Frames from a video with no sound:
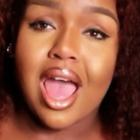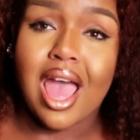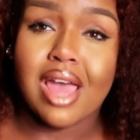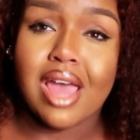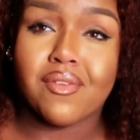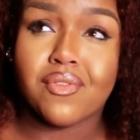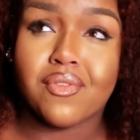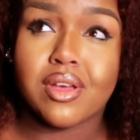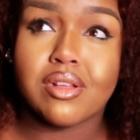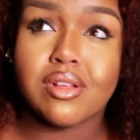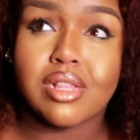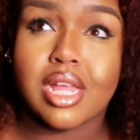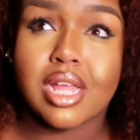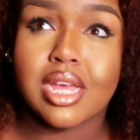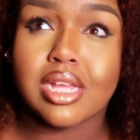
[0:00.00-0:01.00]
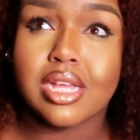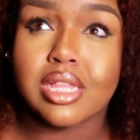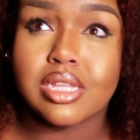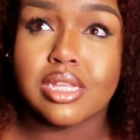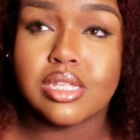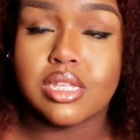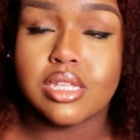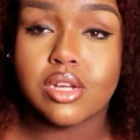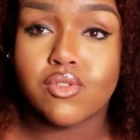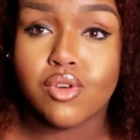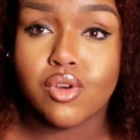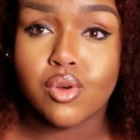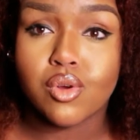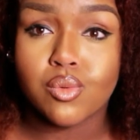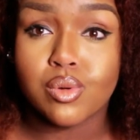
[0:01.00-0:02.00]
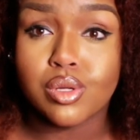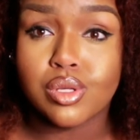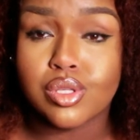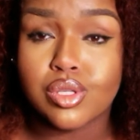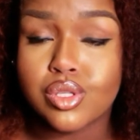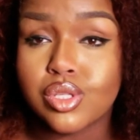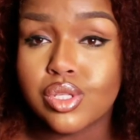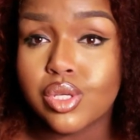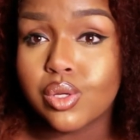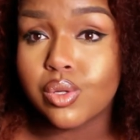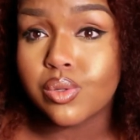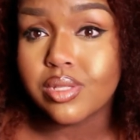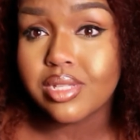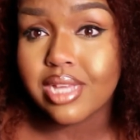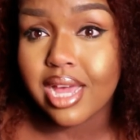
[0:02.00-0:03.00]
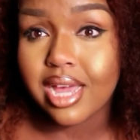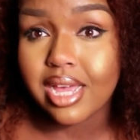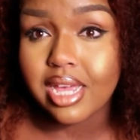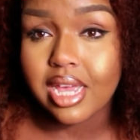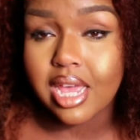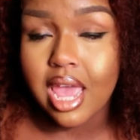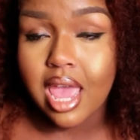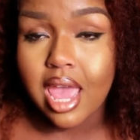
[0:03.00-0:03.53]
I felt like the zero was too tight